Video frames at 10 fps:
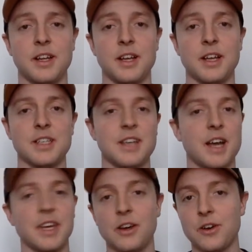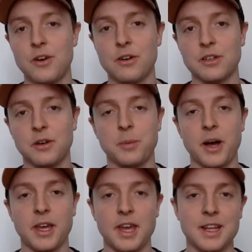Kentucky got knocked off
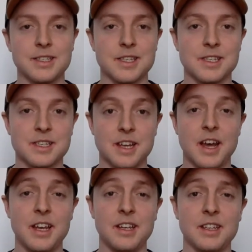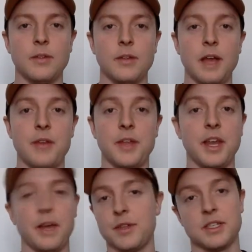by Kansas State, and the
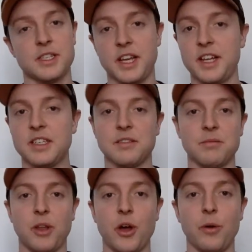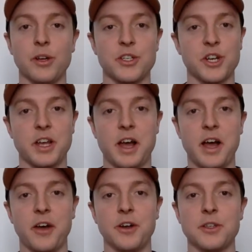11th seed Loyola
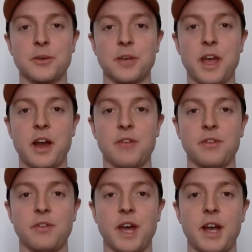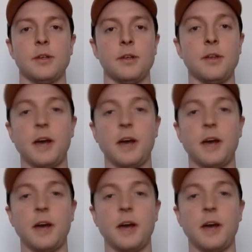Chicago took care of Nevada. The